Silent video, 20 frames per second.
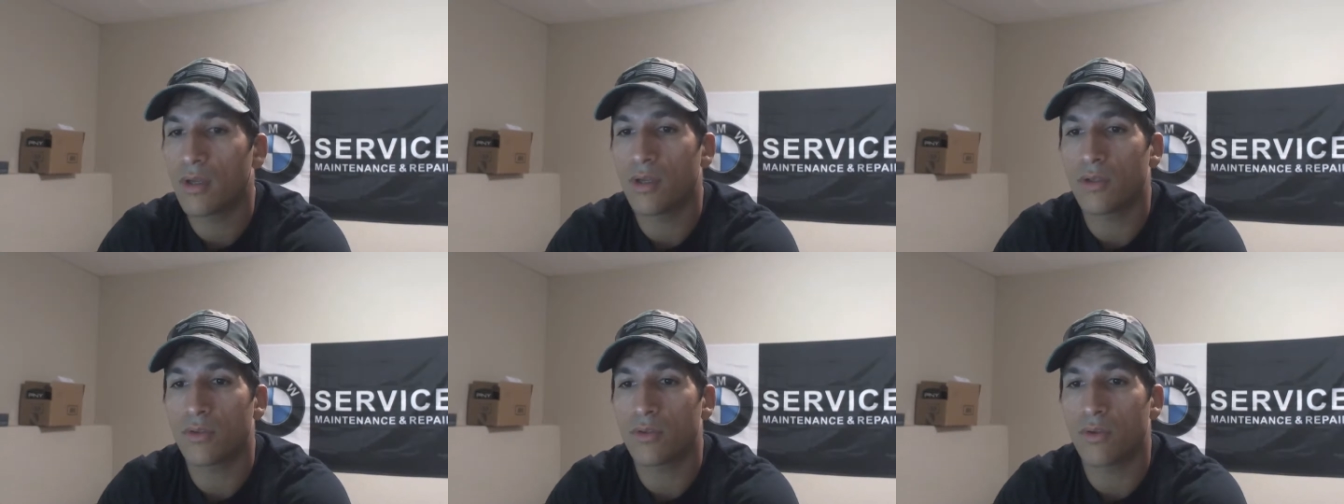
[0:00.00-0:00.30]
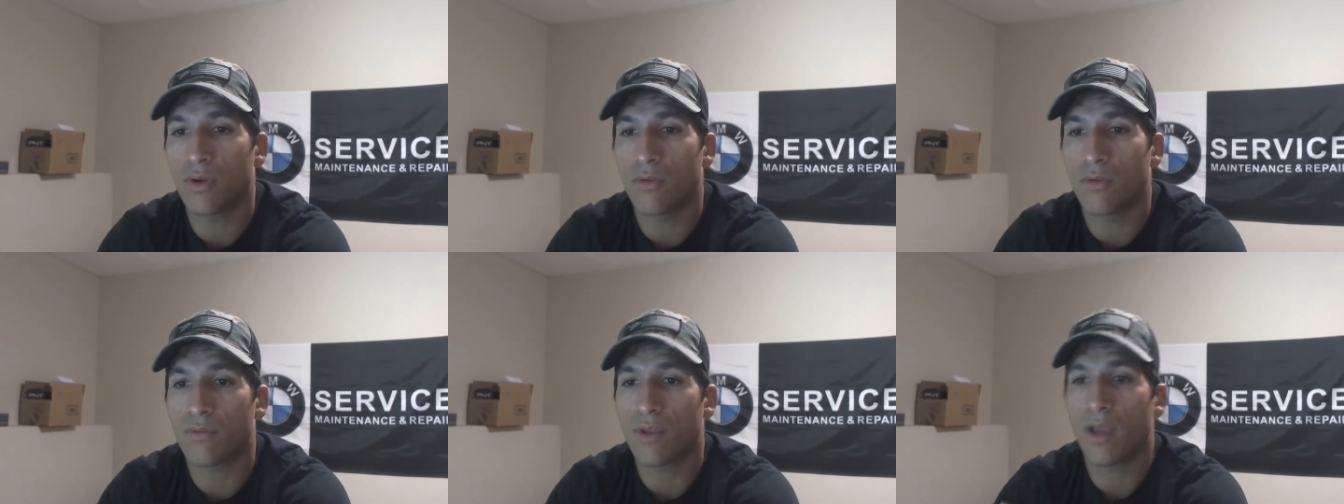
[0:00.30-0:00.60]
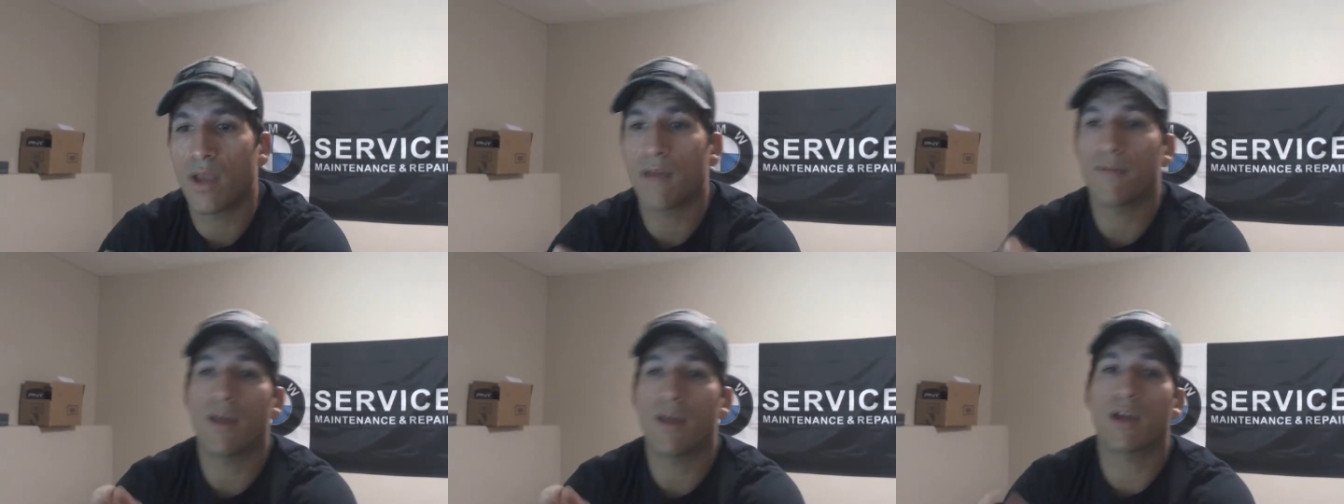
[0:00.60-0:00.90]
So if you
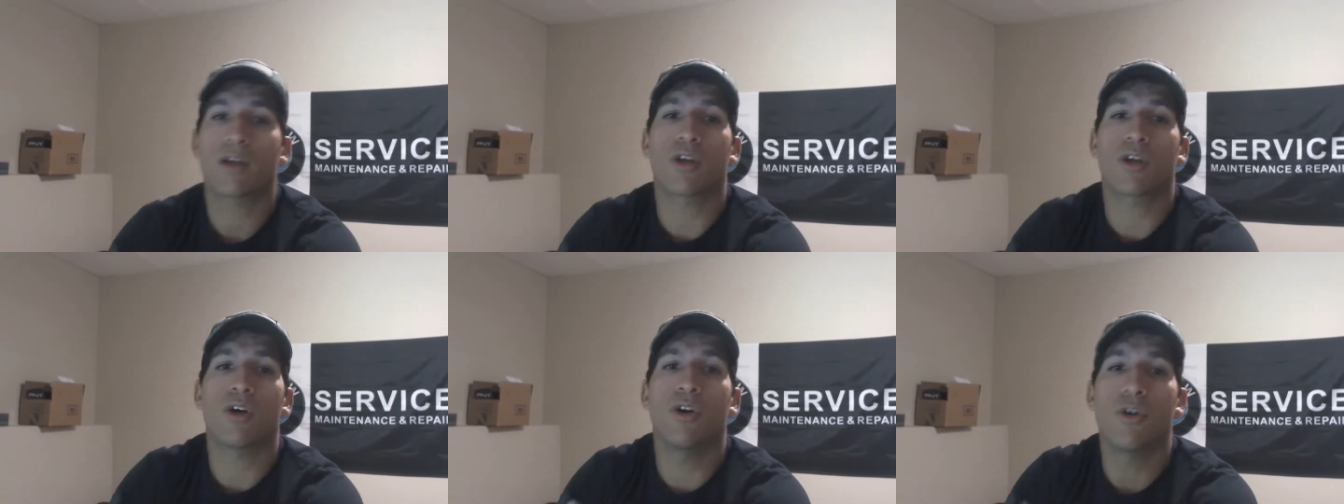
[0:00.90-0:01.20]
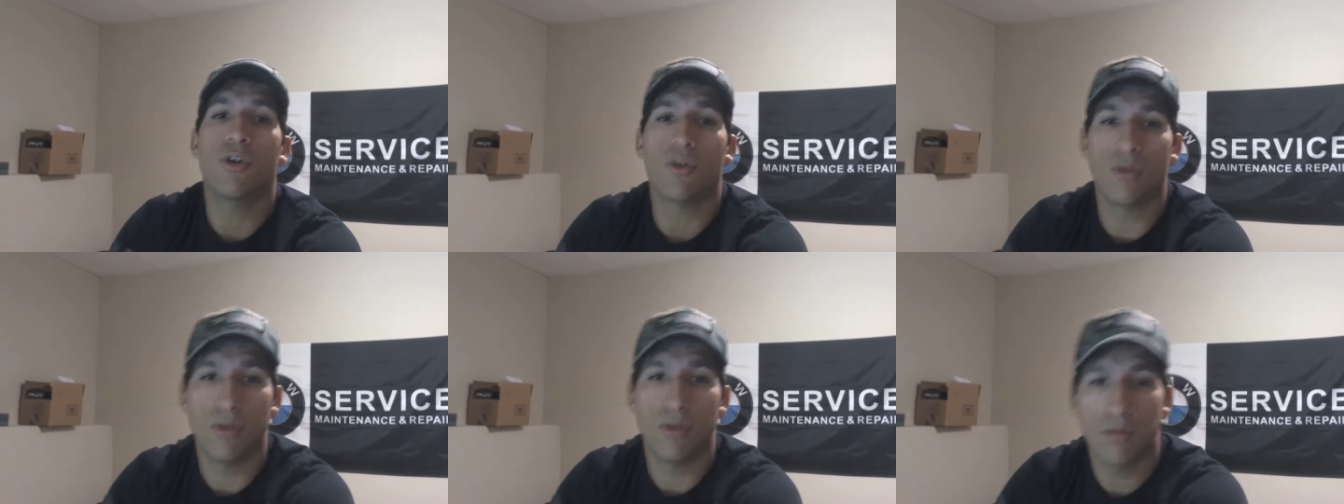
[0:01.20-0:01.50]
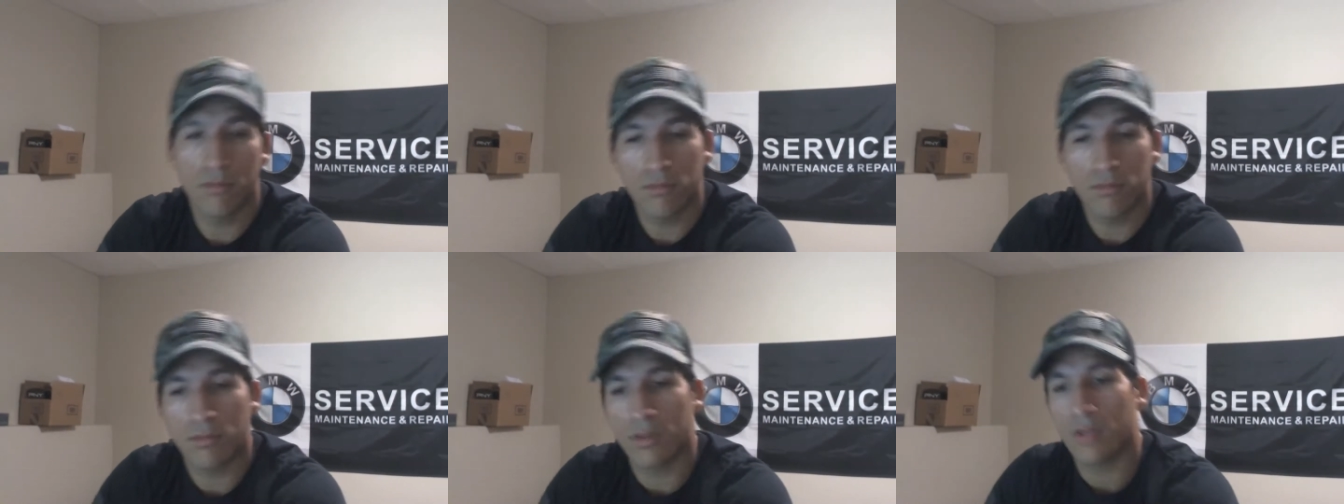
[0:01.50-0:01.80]
have that code,
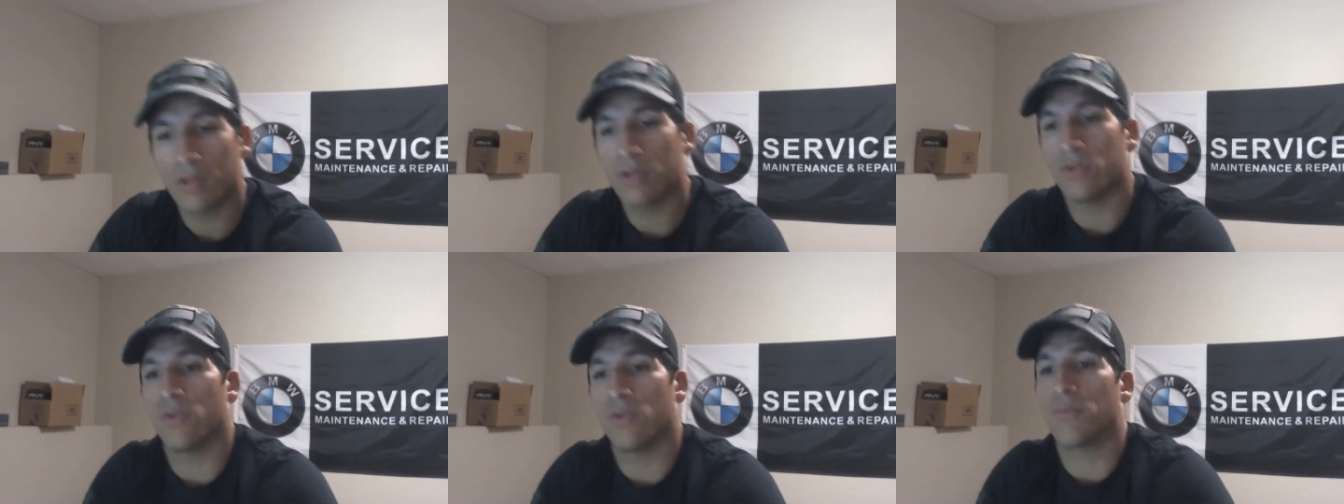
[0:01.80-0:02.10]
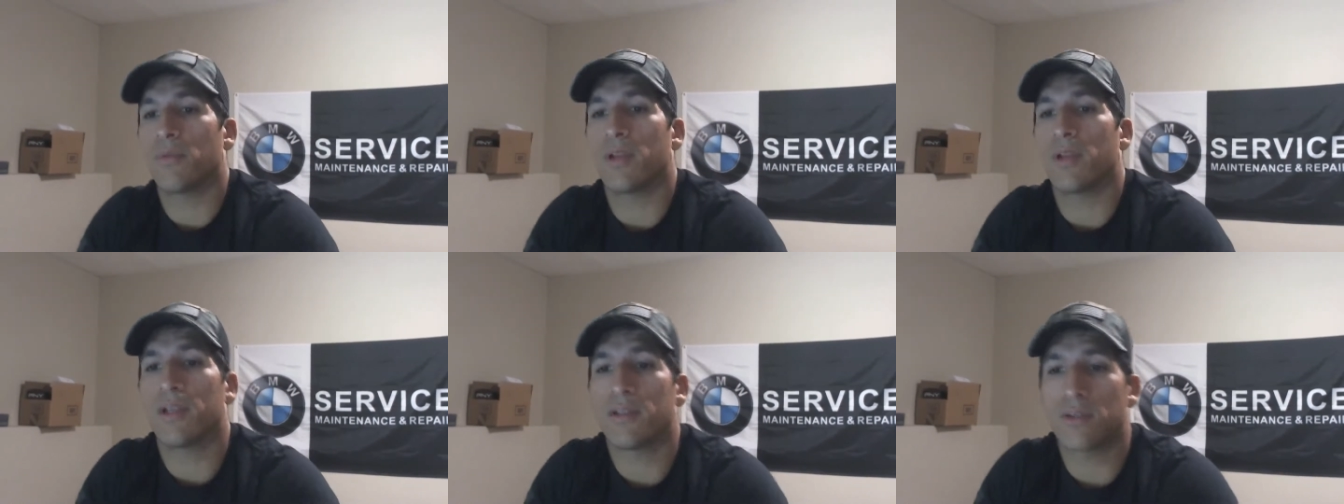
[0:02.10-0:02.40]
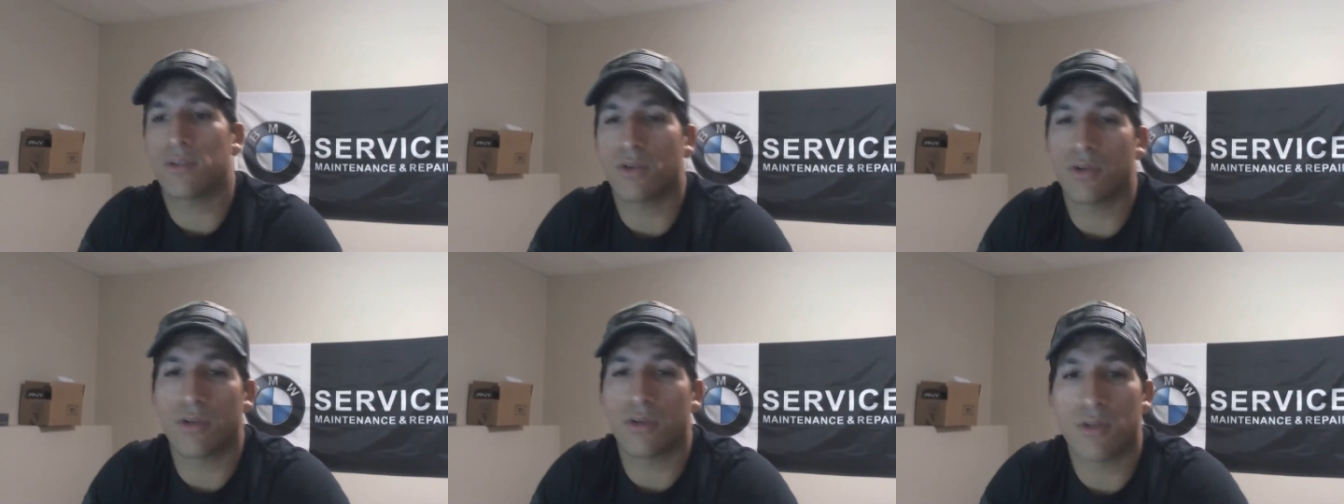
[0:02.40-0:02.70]
replace
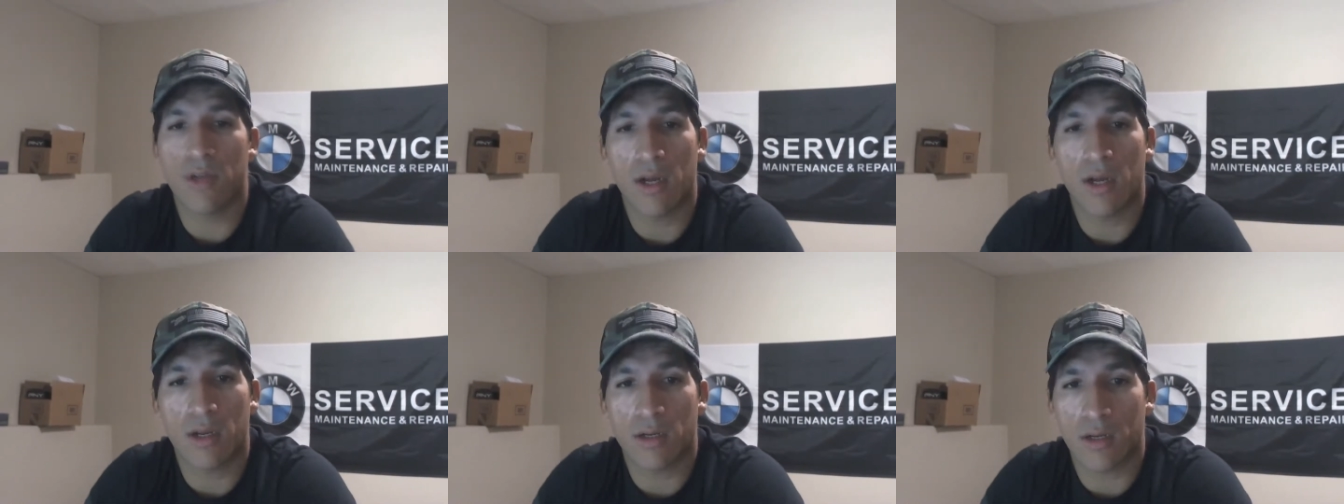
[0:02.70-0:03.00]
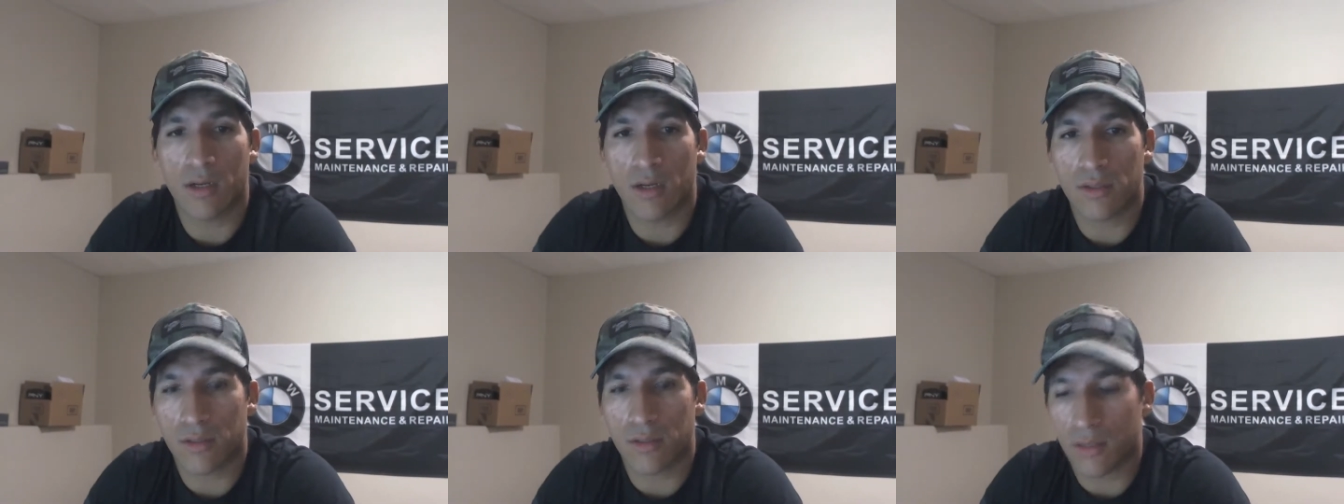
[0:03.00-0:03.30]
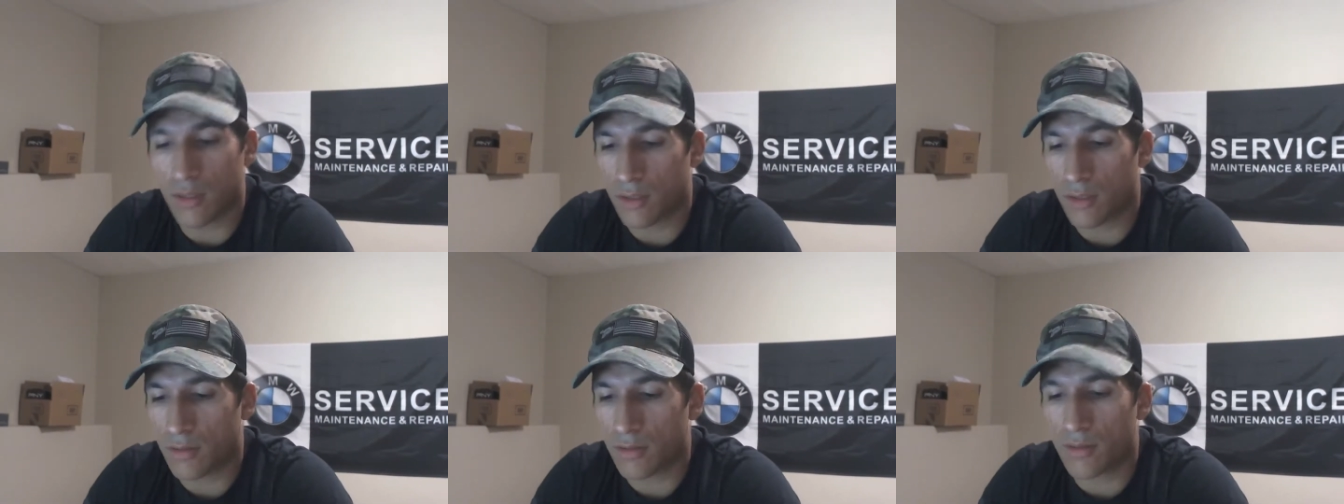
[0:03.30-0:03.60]
your diagnostic